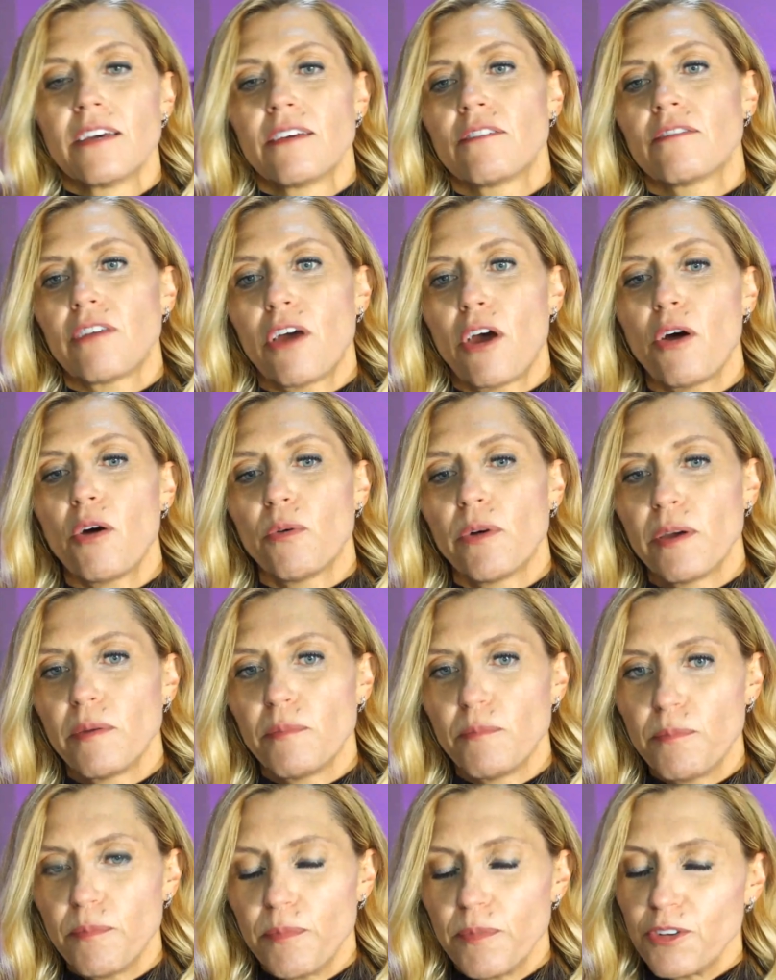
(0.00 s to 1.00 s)
So
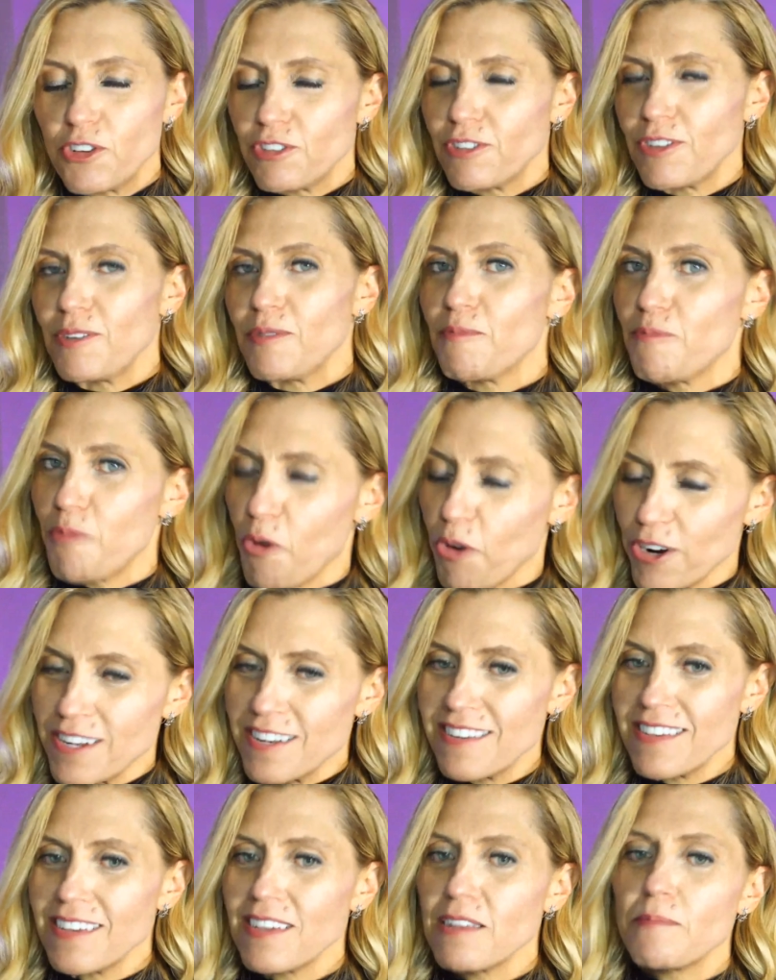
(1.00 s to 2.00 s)
just an
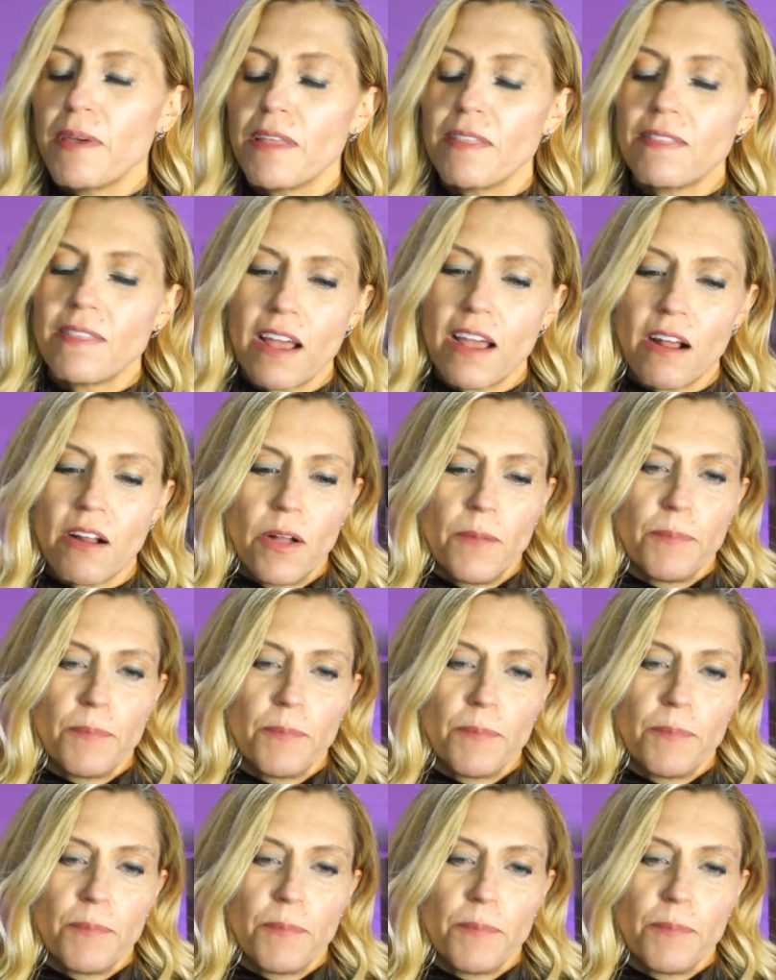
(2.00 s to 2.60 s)
important tidbit there.